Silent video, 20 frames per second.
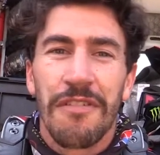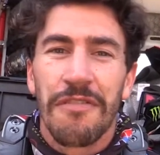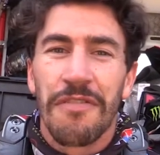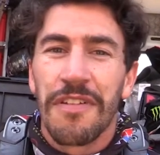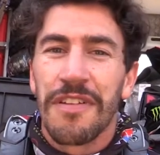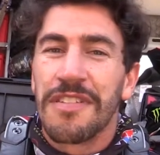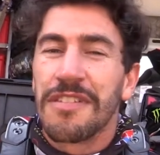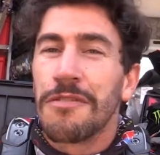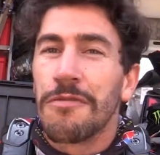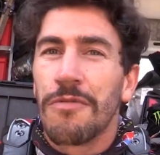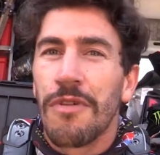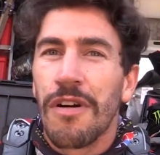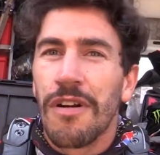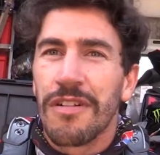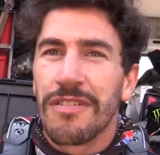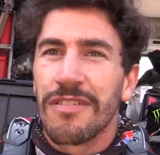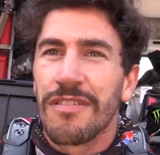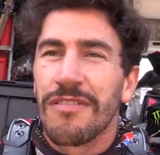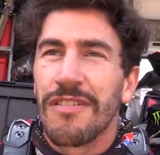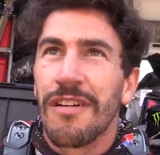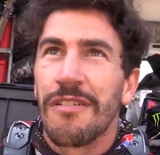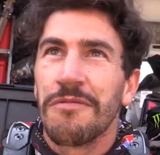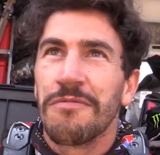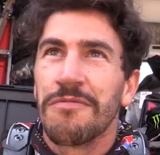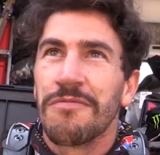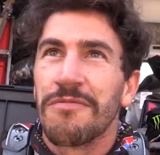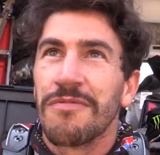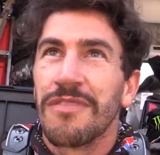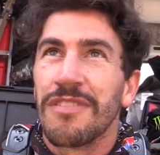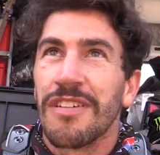finished the work, so
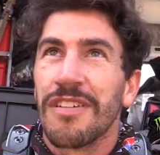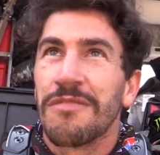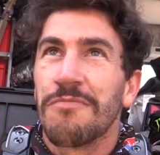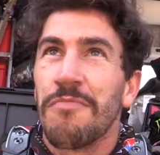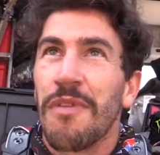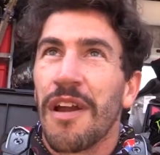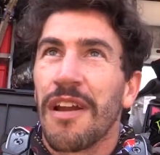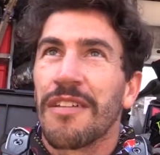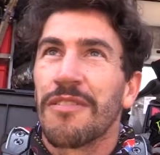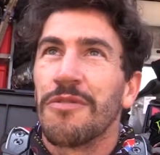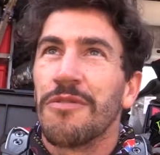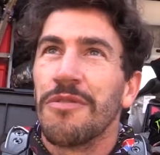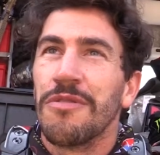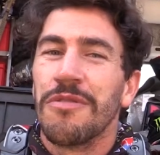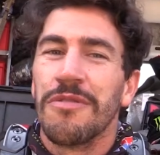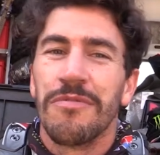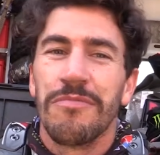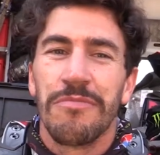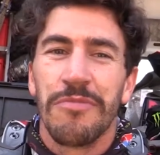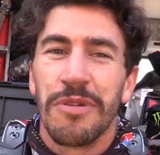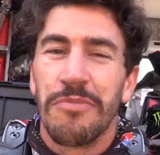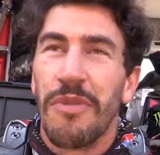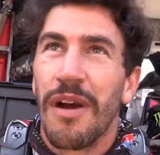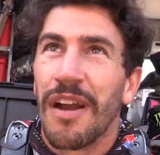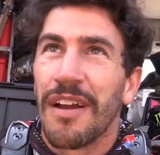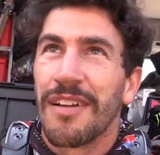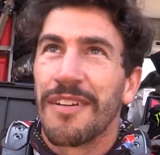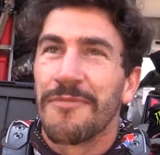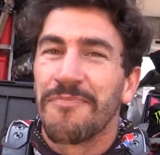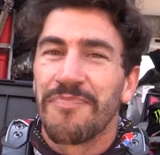now just back to be
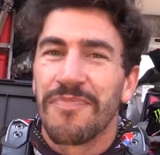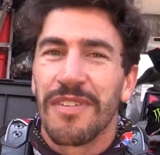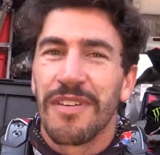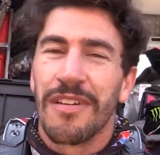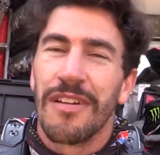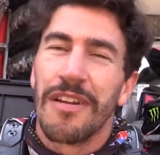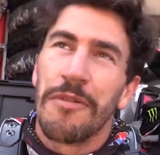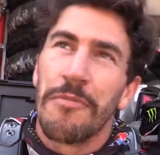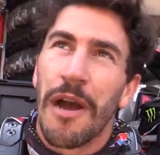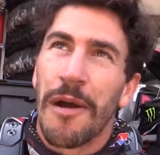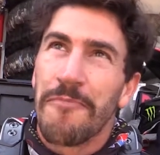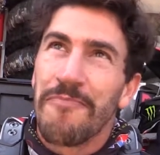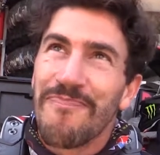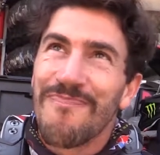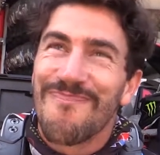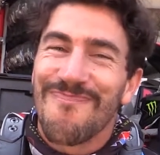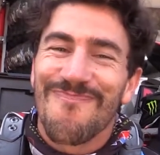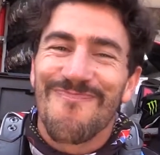back in Lima.